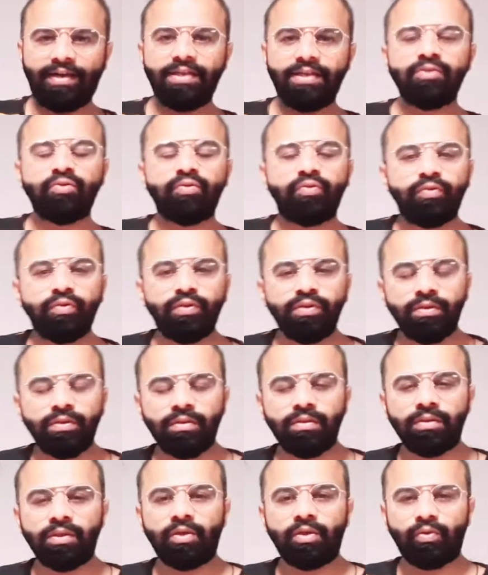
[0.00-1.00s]
as
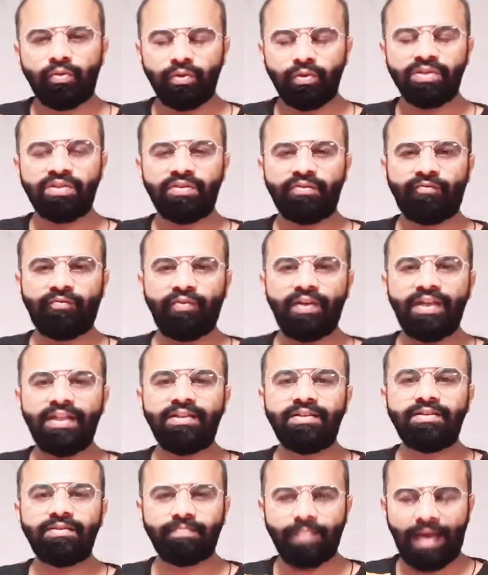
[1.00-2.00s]
whose
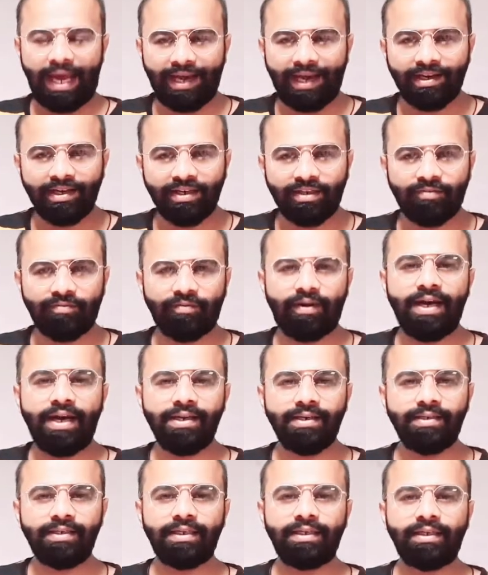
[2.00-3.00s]
field magnet
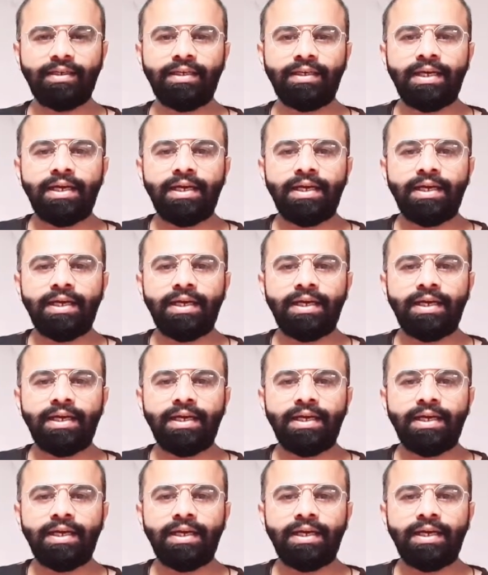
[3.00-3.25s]
winding